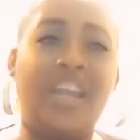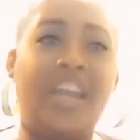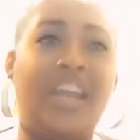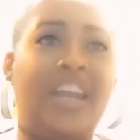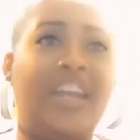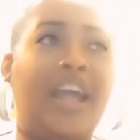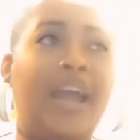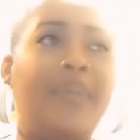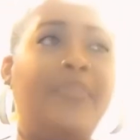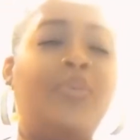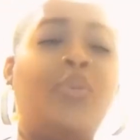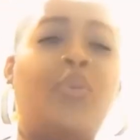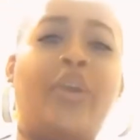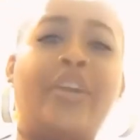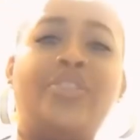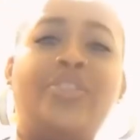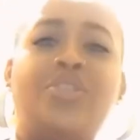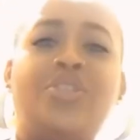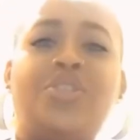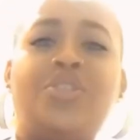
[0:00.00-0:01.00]
and I'm going
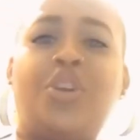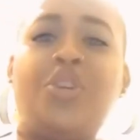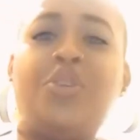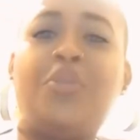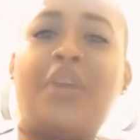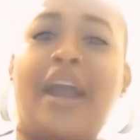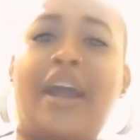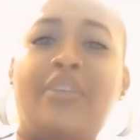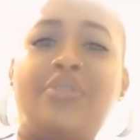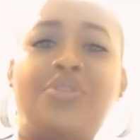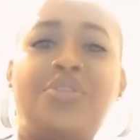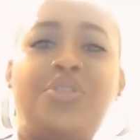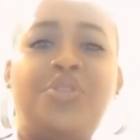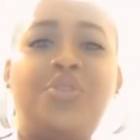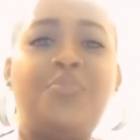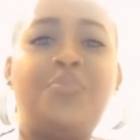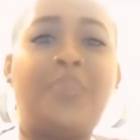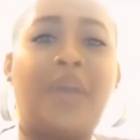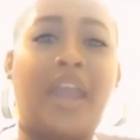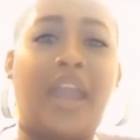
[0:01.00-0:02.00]
to show you how to
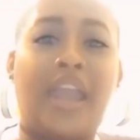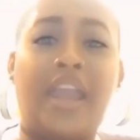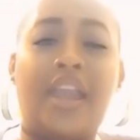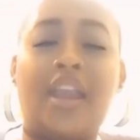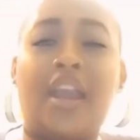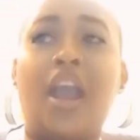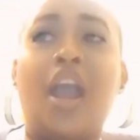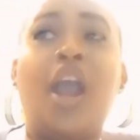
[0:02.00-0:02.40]
make